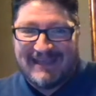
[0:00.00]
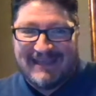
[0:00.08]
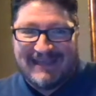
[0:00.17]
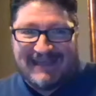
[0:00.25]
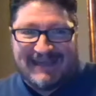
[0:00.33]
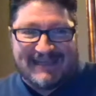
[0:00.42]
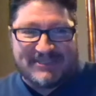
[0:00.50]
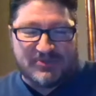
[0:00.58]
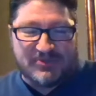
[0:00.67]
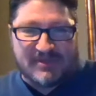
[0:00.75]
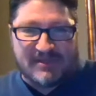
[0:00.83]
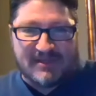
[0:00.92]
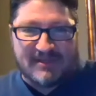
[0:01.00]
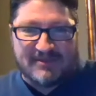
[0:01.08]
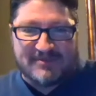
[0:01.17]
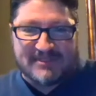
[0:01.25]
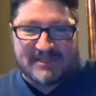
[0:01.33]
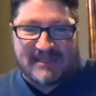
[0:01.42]
I took, there was
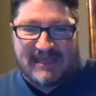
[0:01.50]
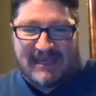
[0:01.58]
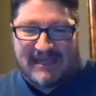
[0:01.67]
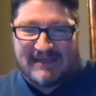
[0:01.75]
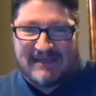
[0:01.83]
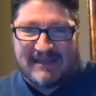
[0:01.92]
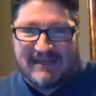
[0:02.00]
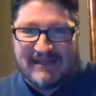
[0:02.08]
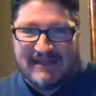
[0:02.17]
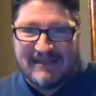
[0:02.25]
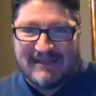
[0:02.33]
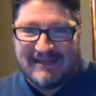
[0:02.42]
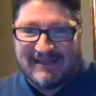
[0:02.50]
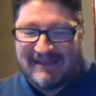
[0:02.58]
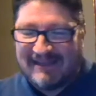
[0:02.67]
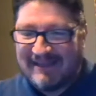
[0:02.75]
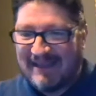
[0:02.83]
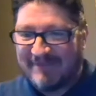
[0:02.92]
a,
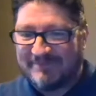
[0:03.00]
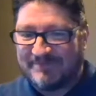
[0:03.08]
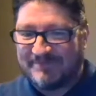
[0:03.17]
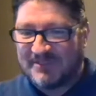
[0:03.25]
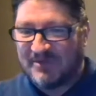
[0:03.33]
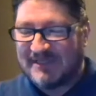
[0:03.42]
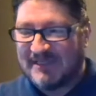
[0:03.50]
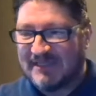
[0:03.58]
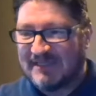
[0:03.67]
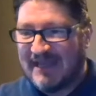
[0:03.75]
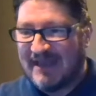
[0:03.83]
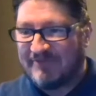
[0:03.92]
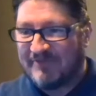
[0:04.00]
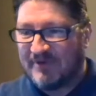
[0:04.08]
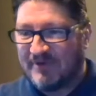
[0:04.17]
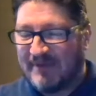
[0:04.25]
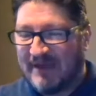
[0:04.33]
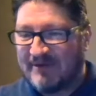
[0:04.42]
yeah, so I did that for
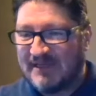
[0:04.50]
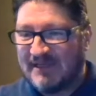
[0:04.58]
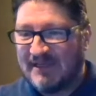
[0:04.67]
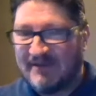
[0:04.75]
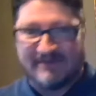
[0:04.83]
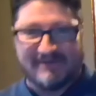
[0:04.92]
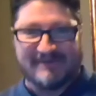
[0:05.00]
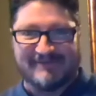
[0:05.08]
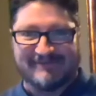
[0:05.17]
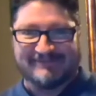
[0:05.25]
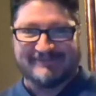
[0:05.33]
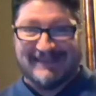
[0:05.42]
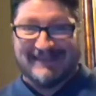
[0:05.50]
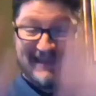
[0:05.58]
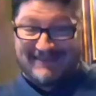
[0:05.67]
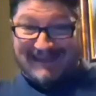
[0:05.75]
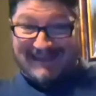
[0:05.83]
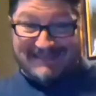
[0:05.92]
about and
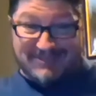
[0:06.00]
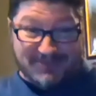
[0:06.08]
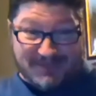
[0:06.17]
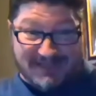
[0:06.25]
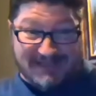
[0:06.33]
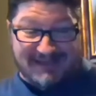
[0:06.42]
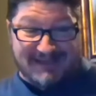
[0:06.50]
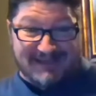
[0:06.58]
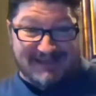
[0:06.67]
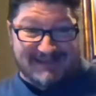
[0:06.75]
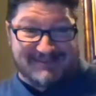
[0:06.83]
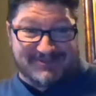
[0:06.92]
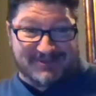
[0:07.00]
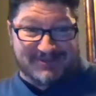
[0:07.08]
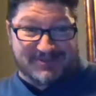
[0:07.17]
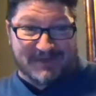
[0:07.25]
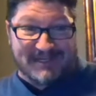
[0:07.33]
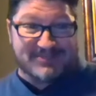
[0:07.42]
then took
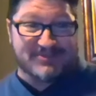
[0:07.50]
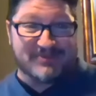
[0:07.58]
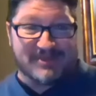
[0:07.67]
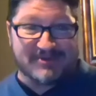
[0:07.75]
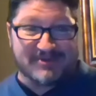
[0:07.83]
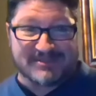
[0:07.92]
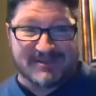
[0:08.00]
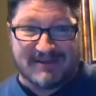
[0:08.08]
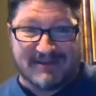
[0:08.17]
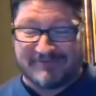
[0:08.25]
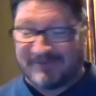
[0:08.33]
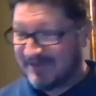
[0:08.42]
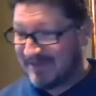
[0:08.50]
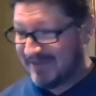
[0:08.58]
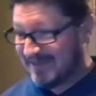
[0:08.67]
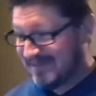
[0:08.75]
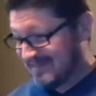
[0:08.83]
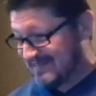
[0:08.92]
22 years off,
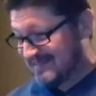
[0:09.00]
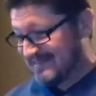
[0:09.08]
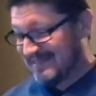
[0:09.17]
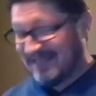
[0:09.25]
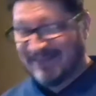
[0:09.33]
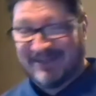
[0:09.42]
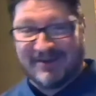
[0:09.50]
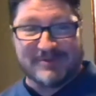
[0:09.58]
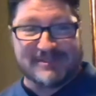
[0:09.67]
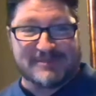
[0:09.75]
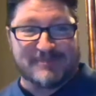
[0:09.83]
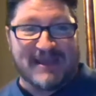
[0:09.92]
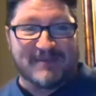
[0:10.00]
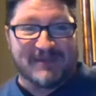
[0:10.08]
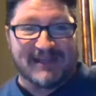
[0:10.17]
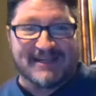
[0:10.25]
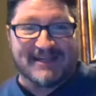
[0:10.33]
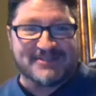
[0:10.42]
and there was
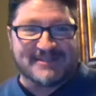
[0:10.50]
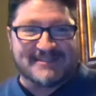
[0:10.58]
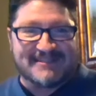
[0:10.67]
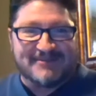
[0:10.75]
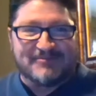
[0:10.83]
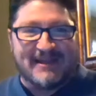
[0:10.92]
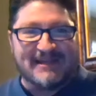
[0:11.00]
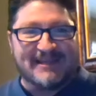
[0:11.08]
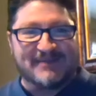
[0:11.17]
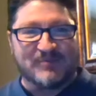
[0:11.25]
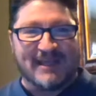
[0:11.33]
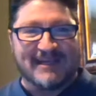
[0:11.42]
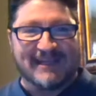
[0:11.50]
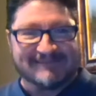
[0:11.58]
Spamalot, just ready and waiting.